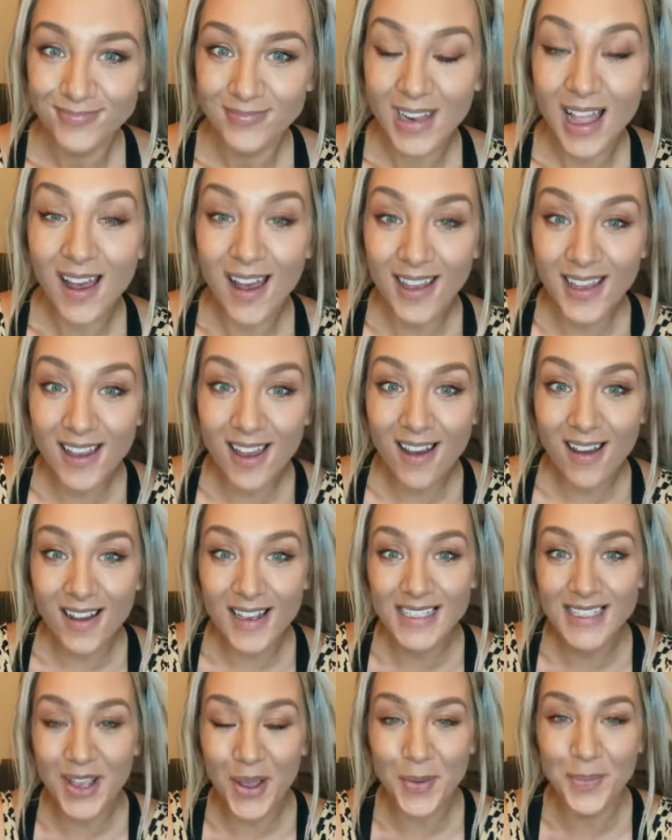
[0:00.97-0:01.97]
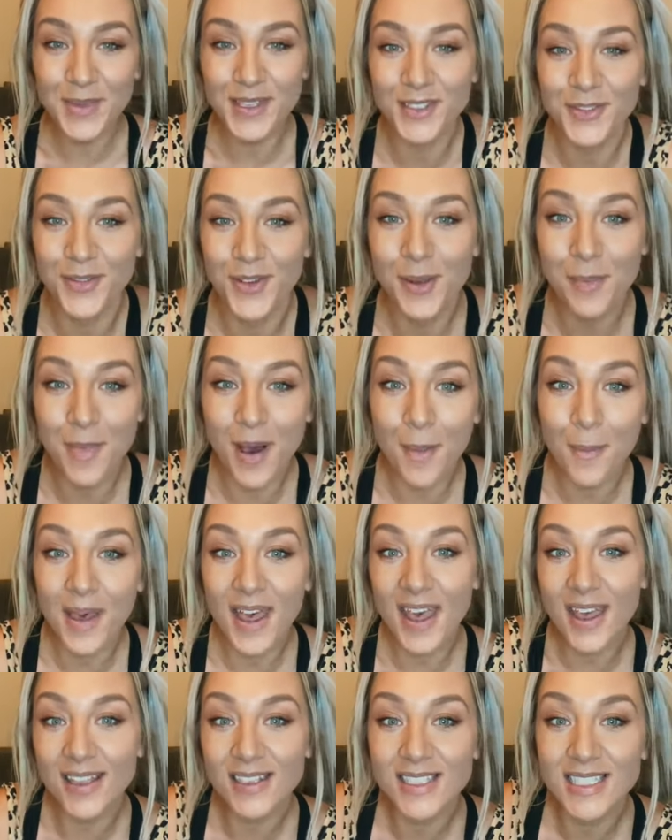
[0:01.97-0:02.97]
Hi guys, I'm Thisfitmum
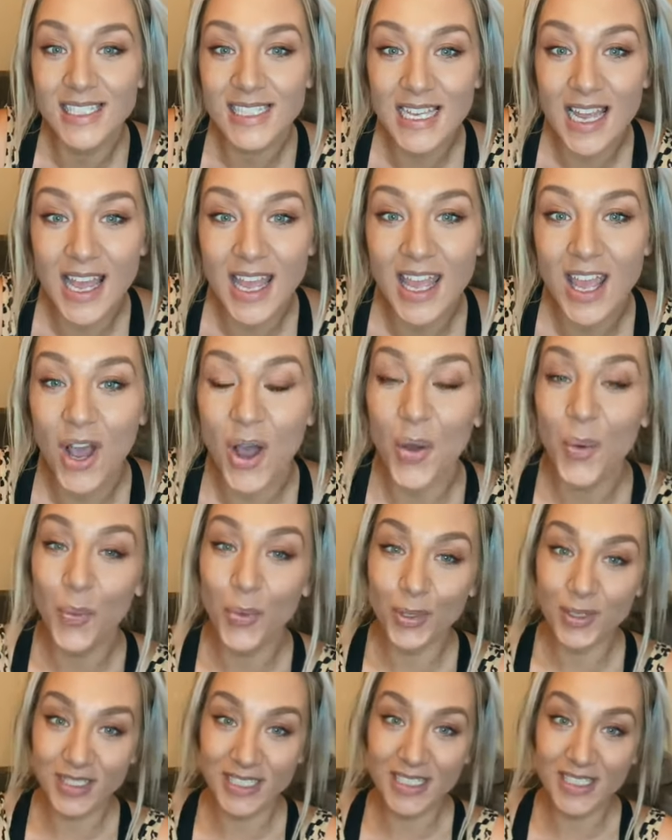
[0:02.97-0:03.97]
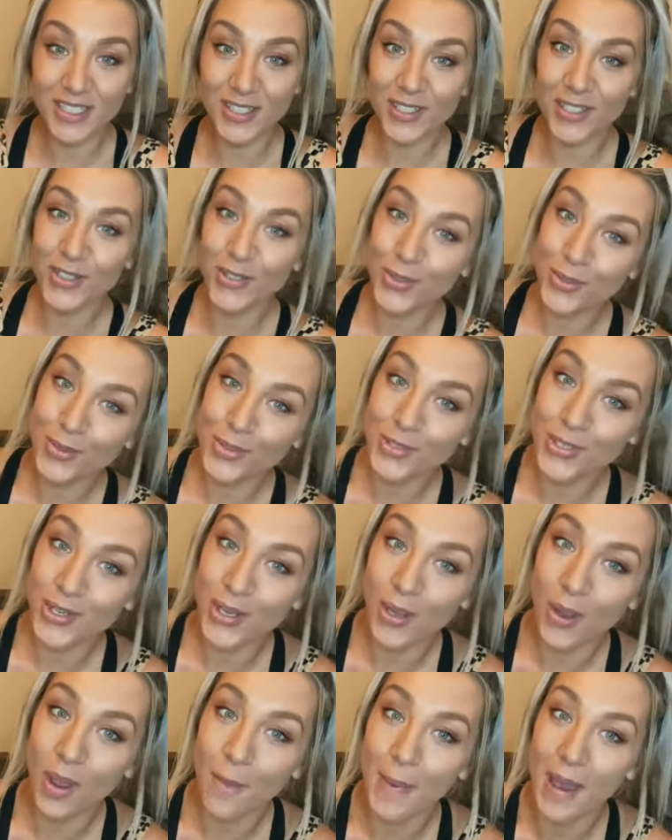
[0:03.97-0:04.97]
and today I wanted to talk to
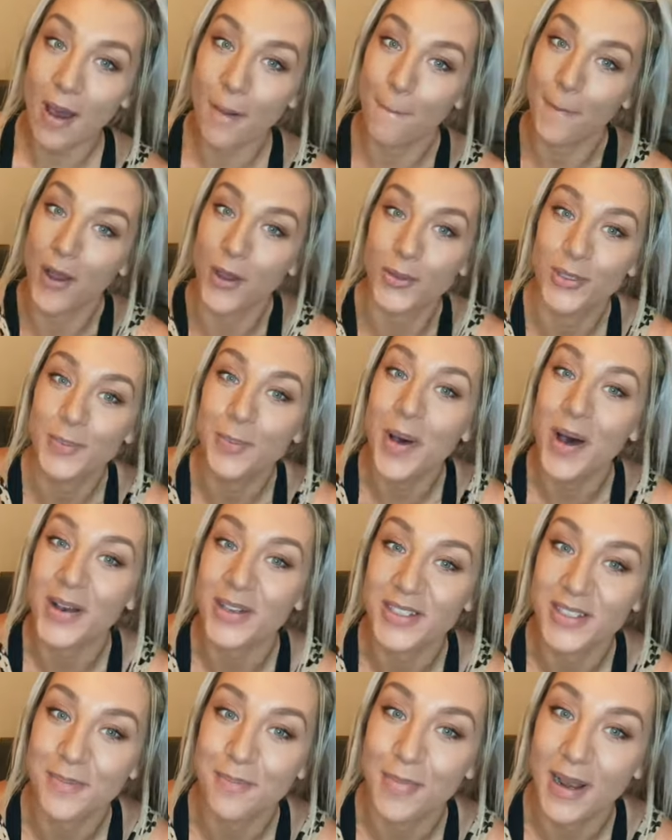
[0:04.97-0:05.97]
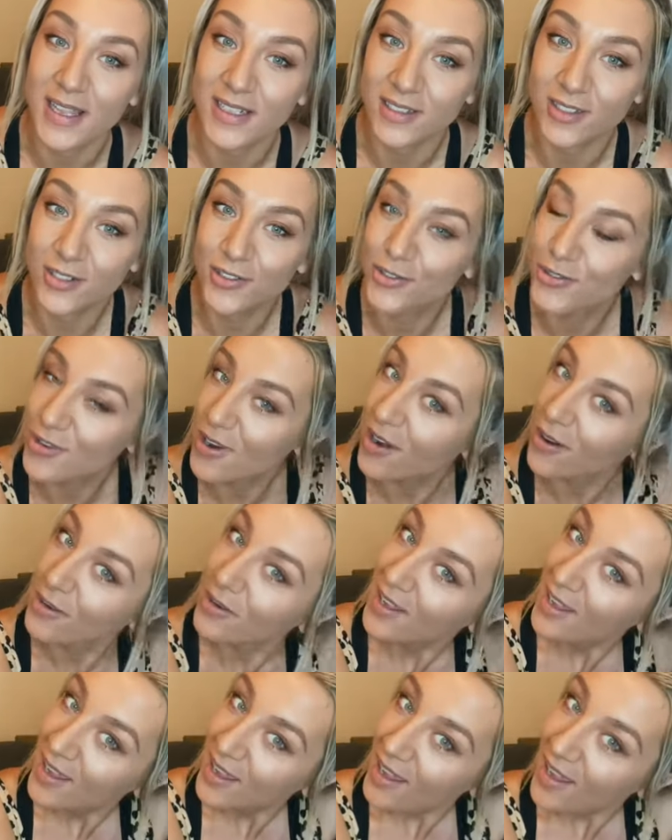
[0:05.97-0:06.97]
you about postpartum bladder control.
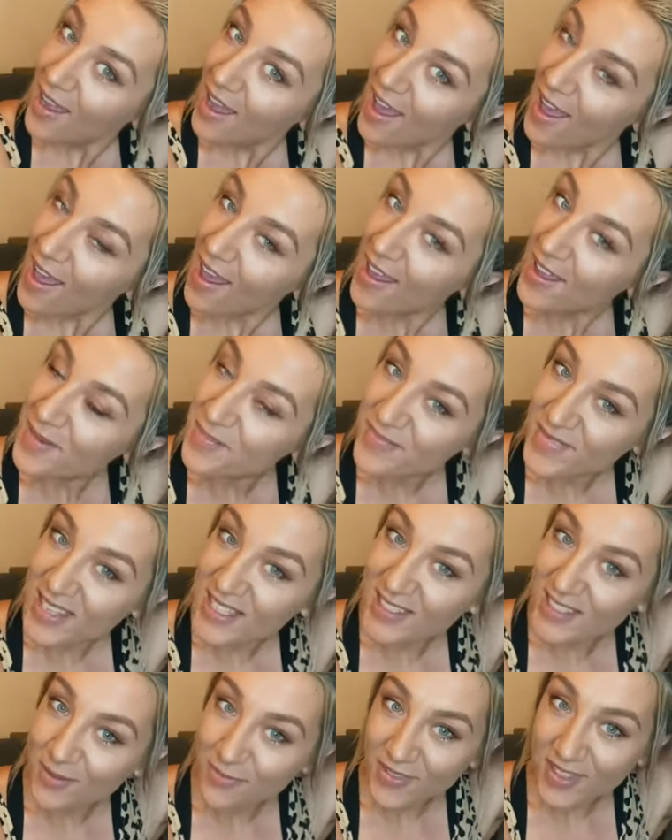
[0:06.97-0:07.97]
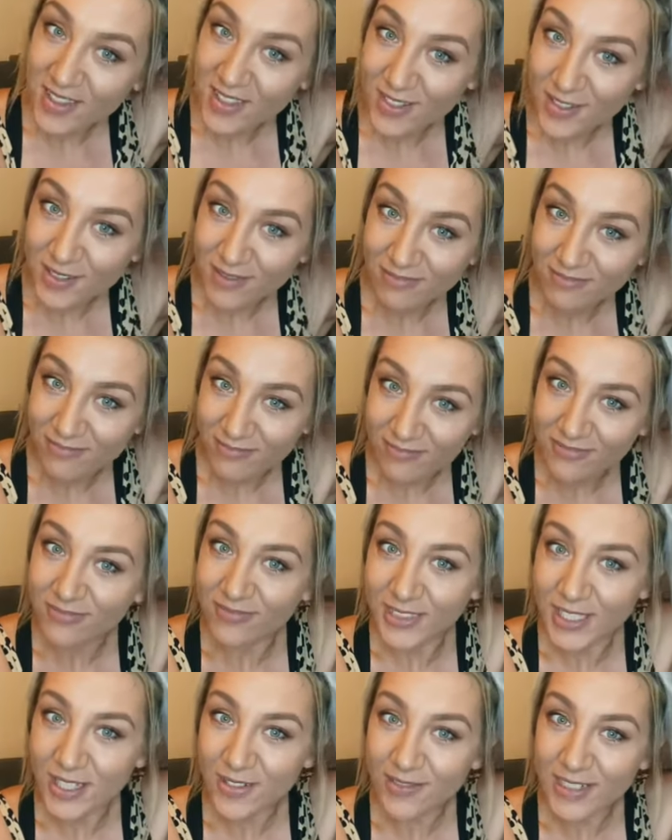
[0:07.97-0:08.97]
It's something that
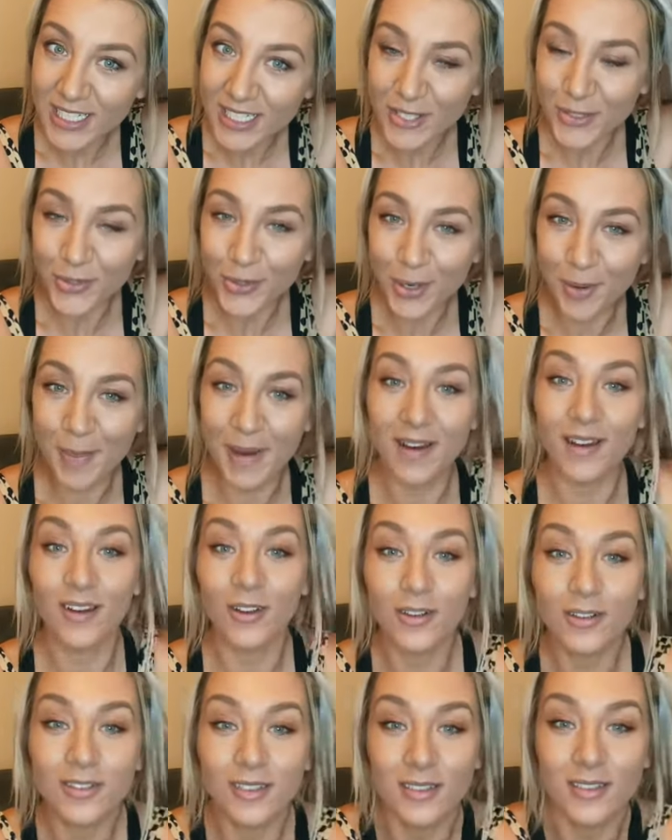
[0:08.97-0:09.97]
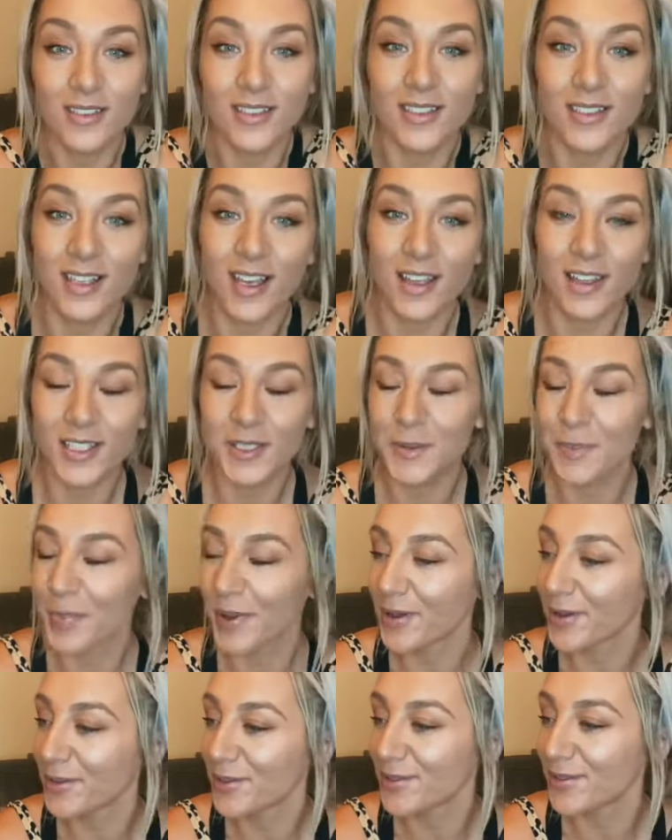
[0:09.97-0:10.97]
we don't really talk about a lot because I
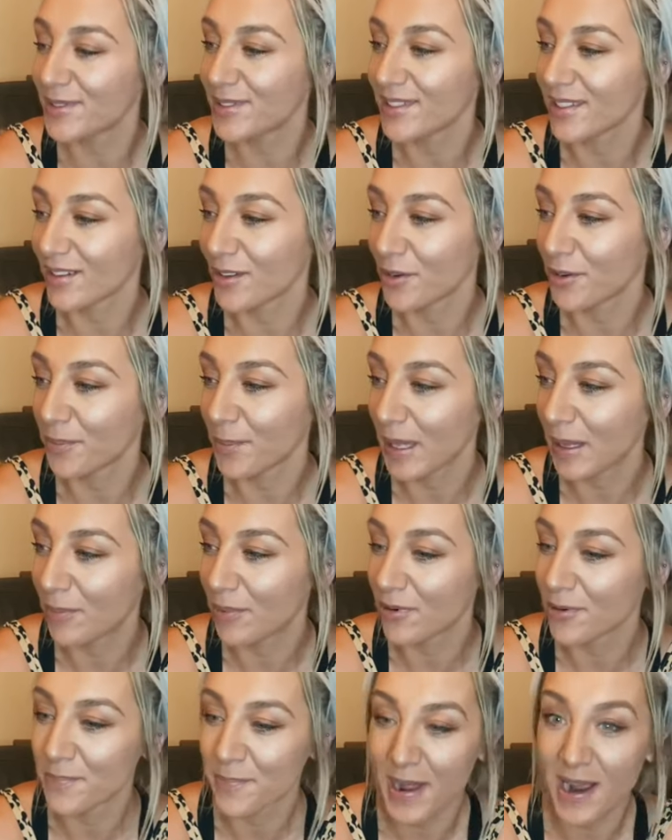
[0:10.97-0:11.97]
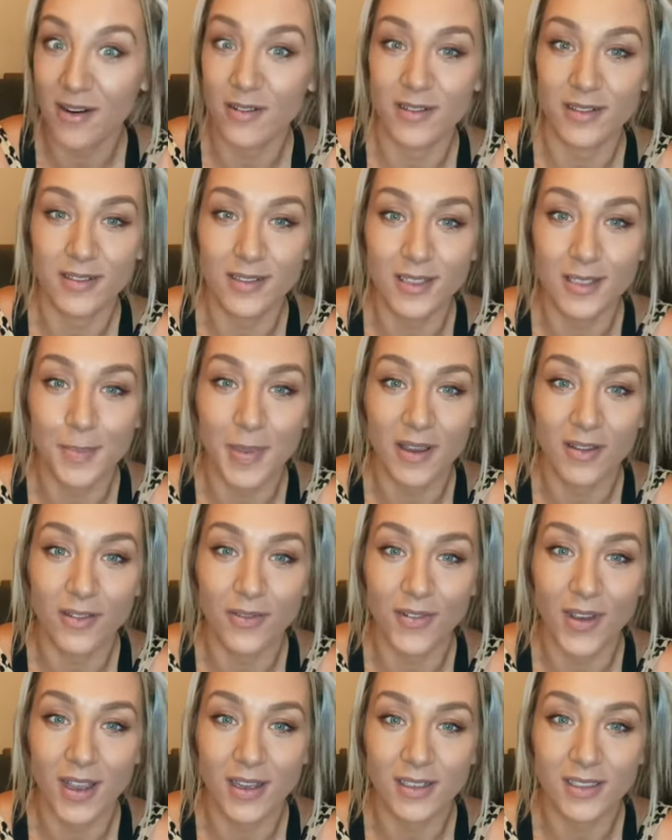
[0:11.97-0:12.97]
suppose a lot of people are embarrassed about the
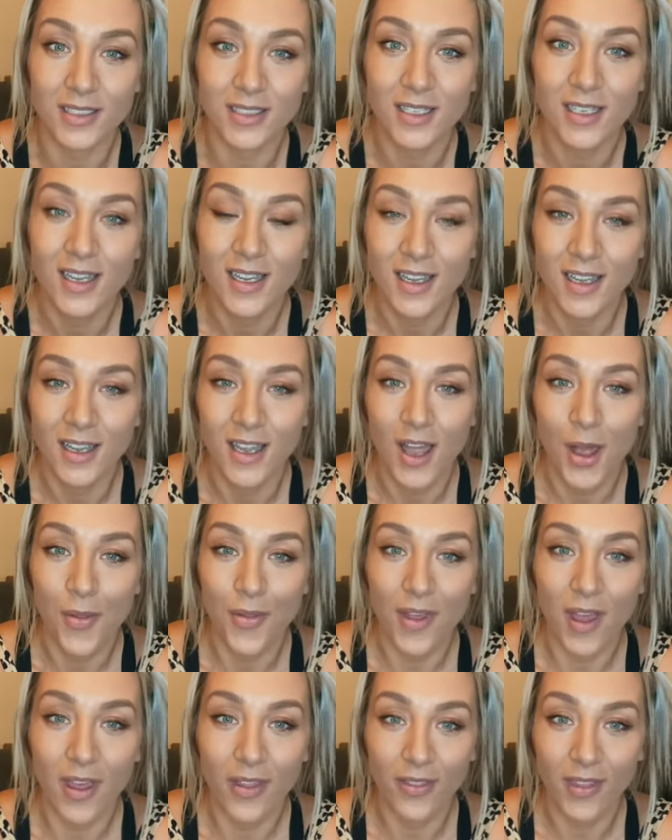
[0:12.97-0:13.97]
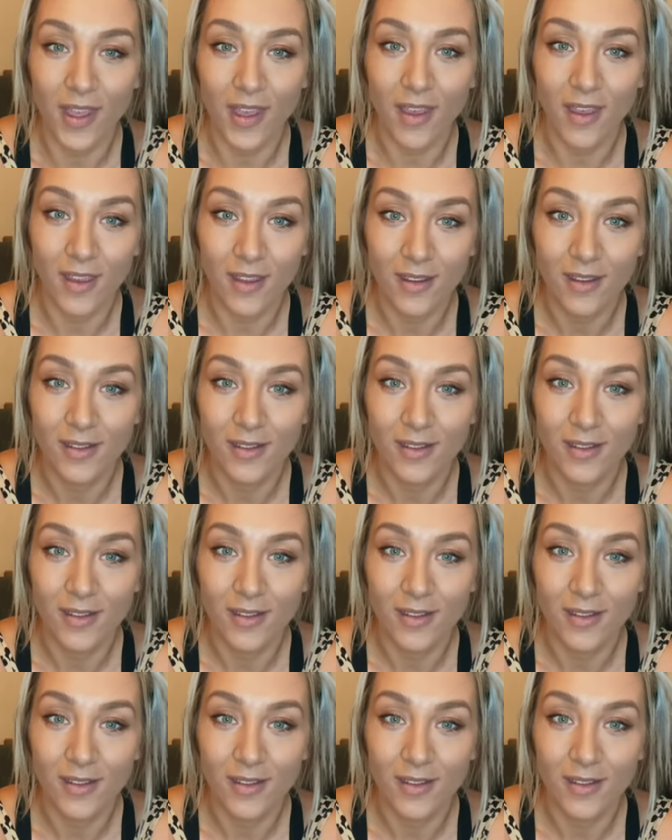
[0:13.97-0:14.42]
fact that they're